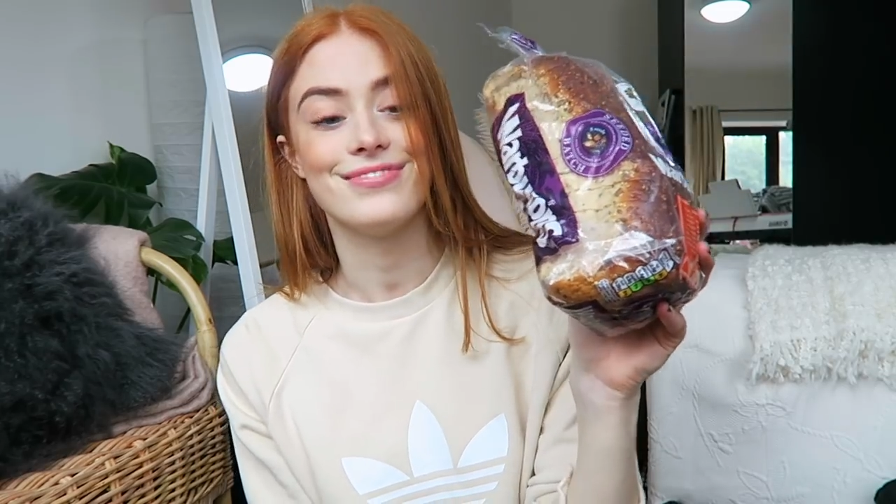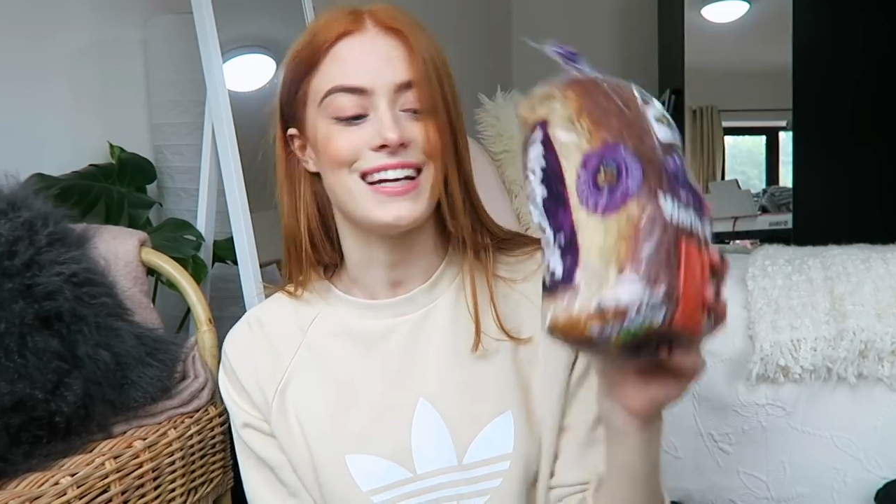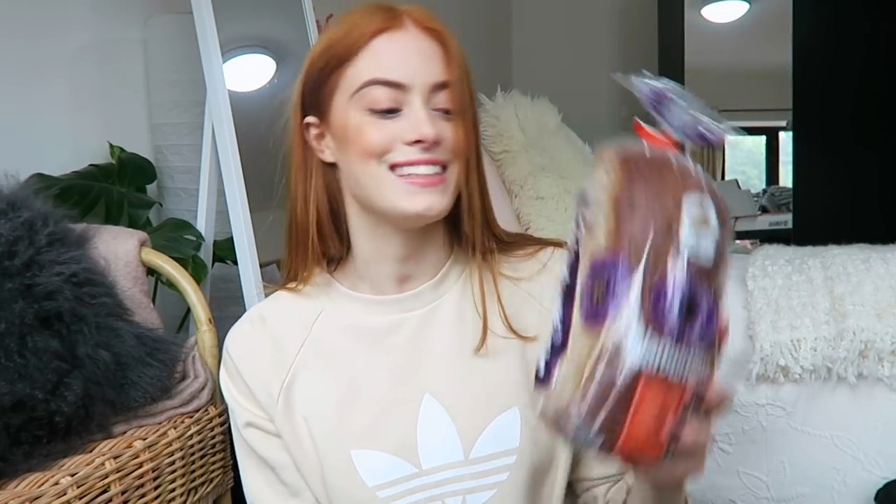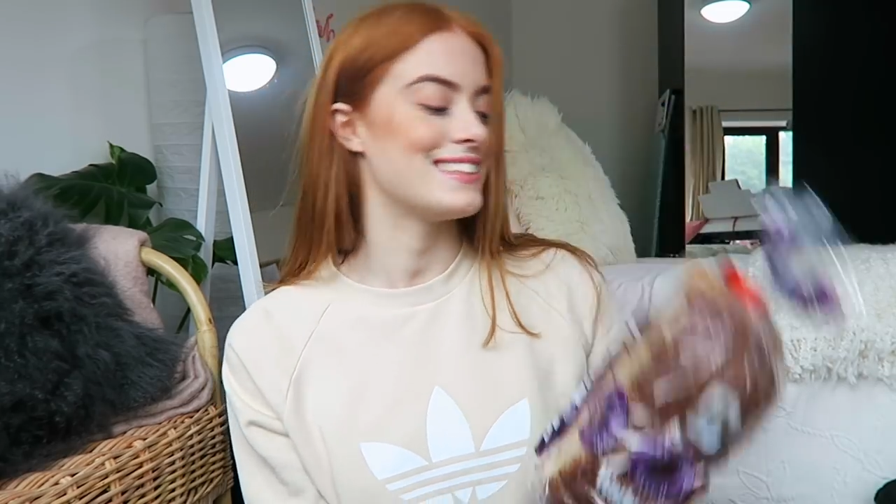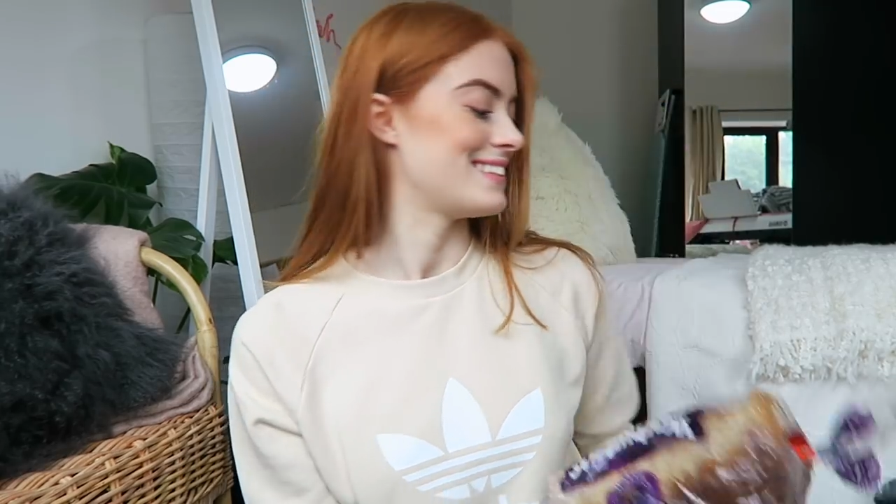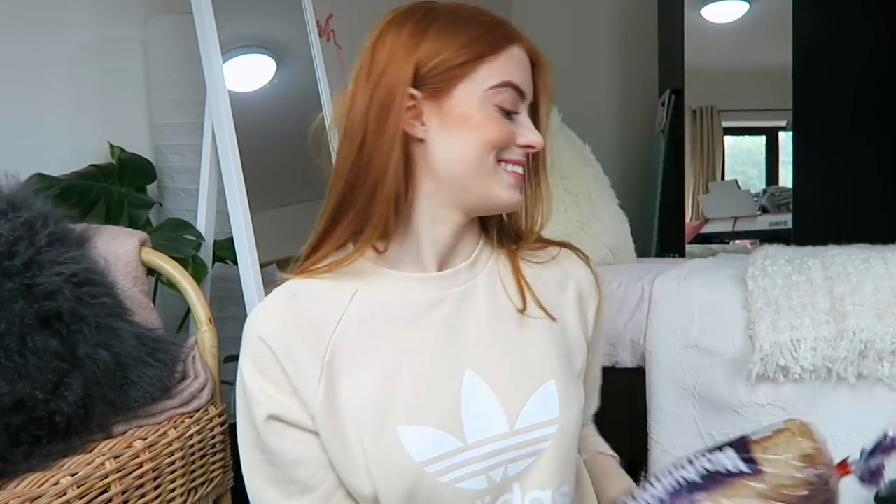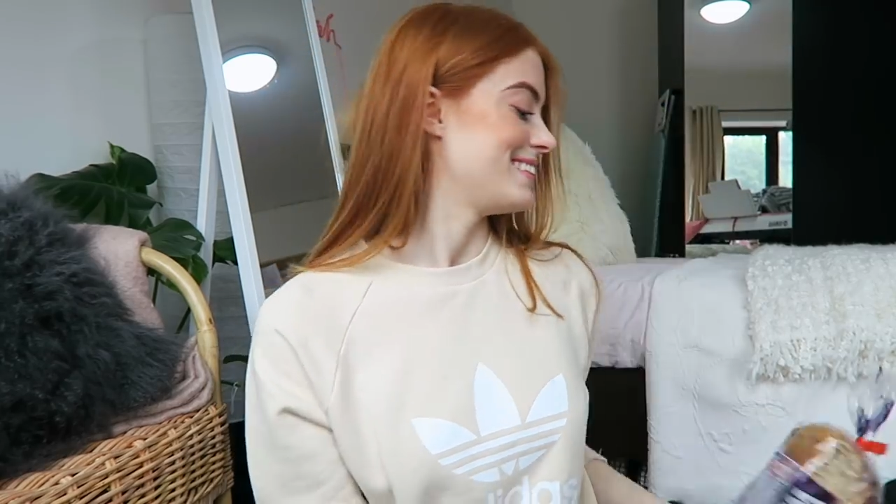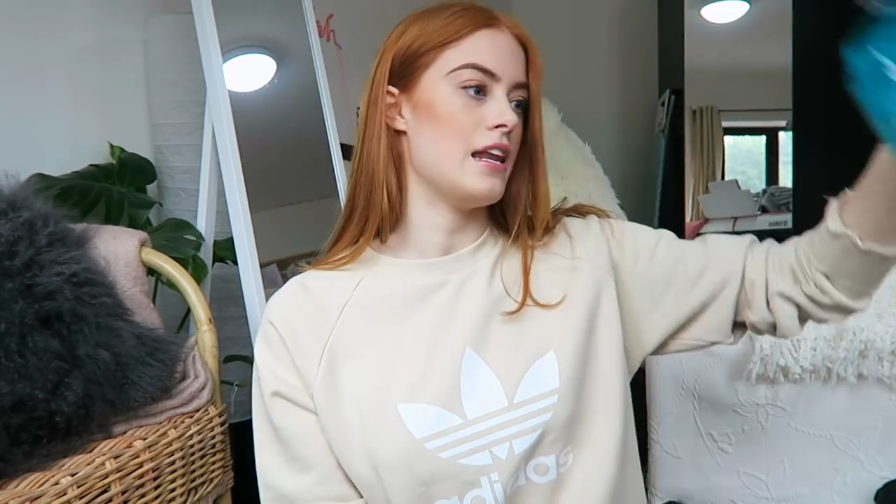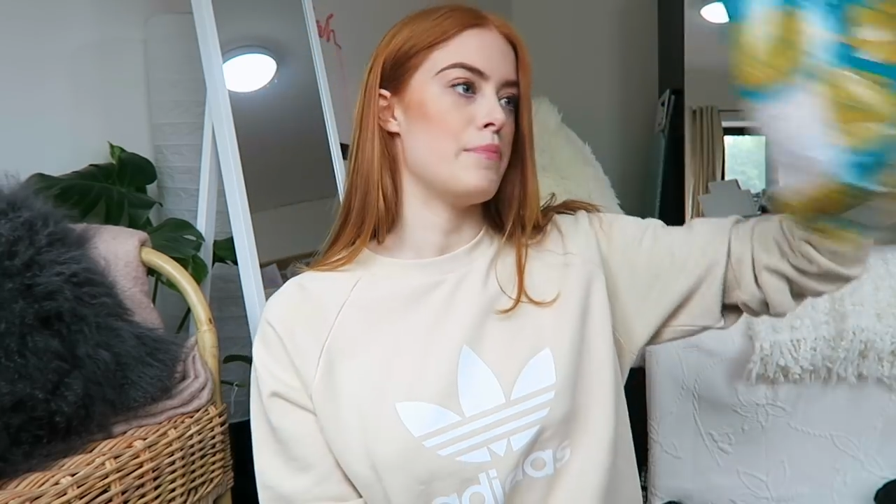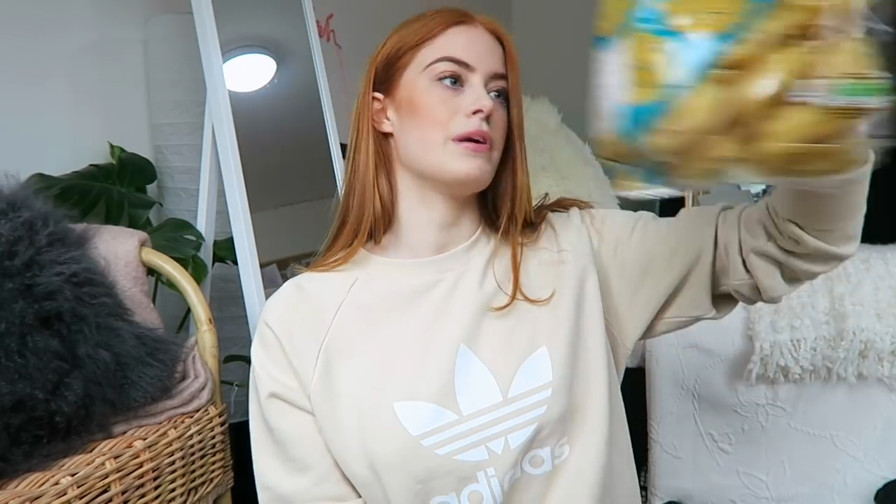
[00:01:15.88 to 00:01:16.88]
Nice.
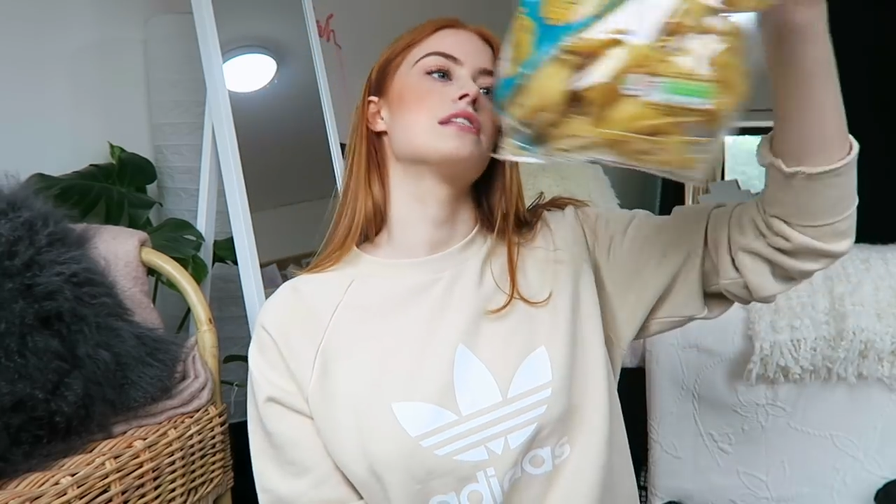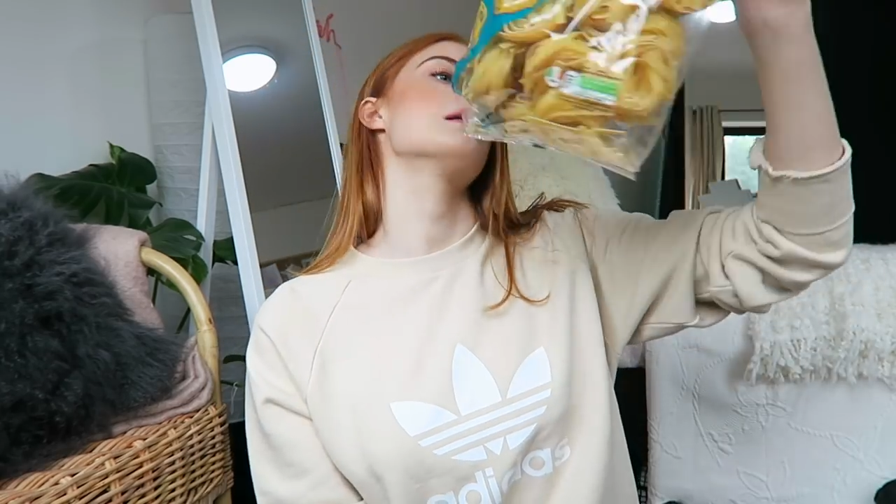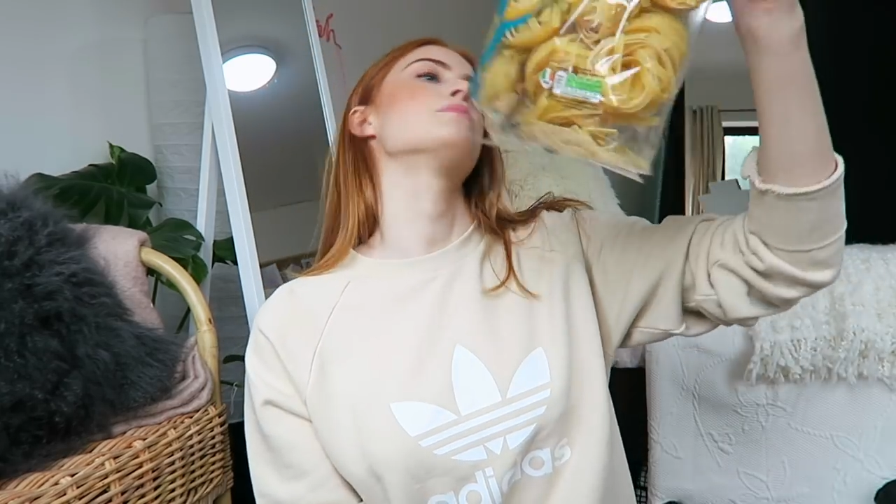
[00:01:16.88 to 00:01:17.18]
Then I picked